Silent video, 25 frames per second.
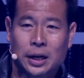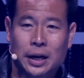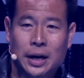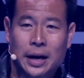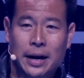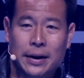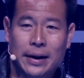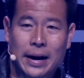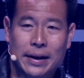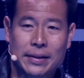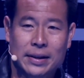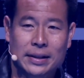
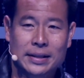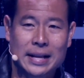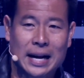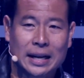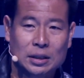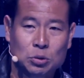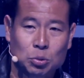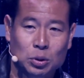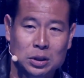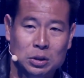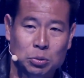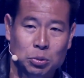And I think
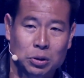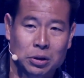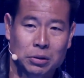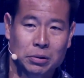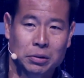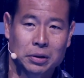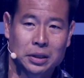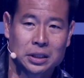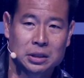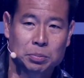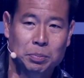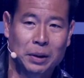that's what's really,
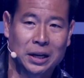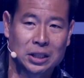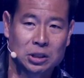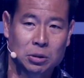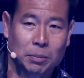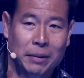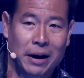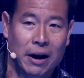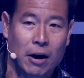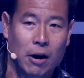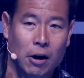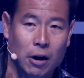really special
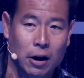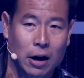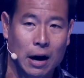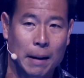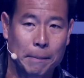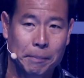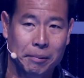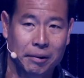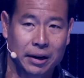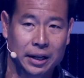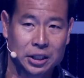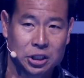about our
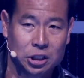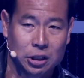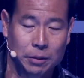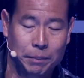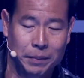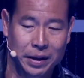operation,